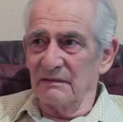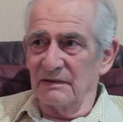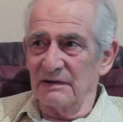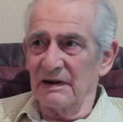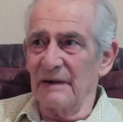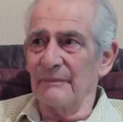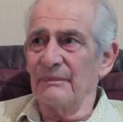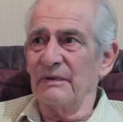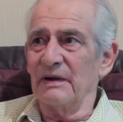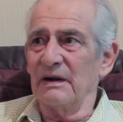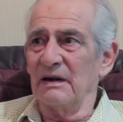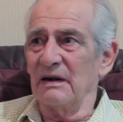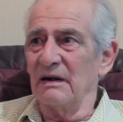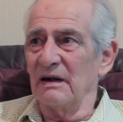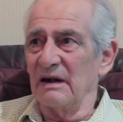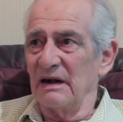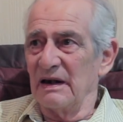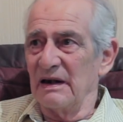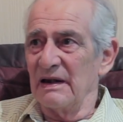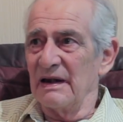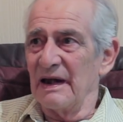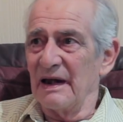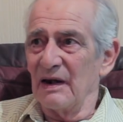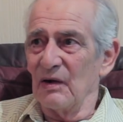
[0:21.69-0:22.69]
something
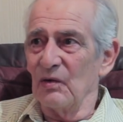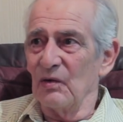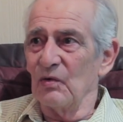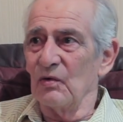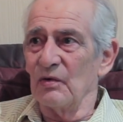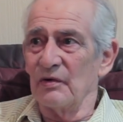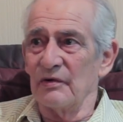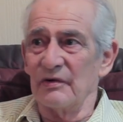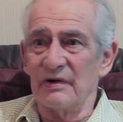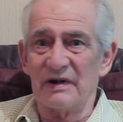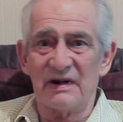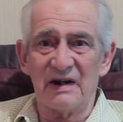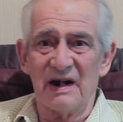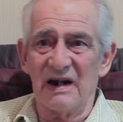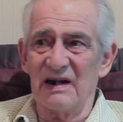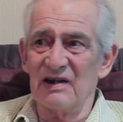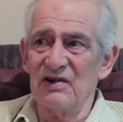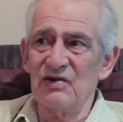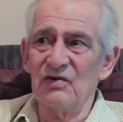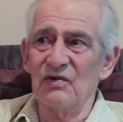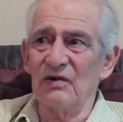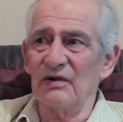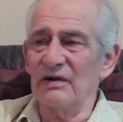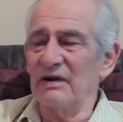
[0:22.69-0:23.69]
in that order,
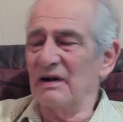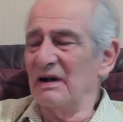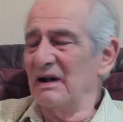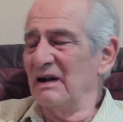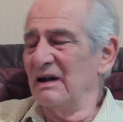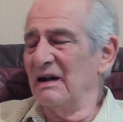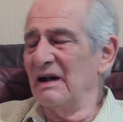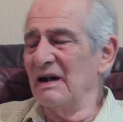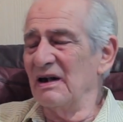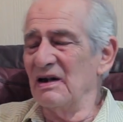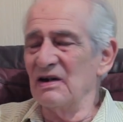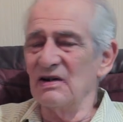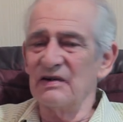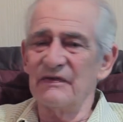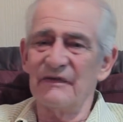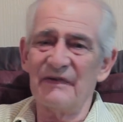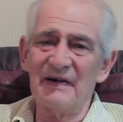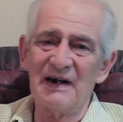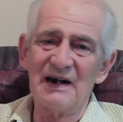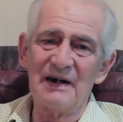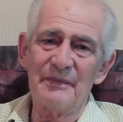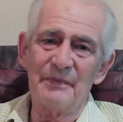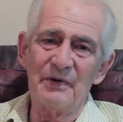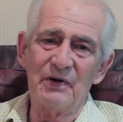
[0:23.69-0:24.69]
it goes
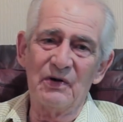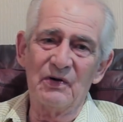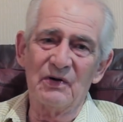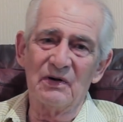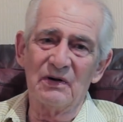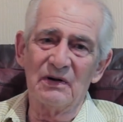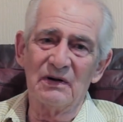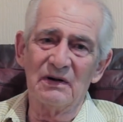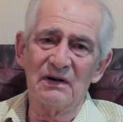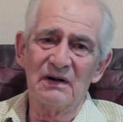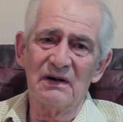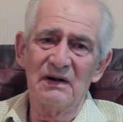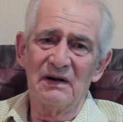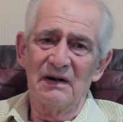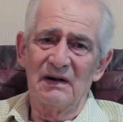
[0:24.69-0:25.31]
far beyond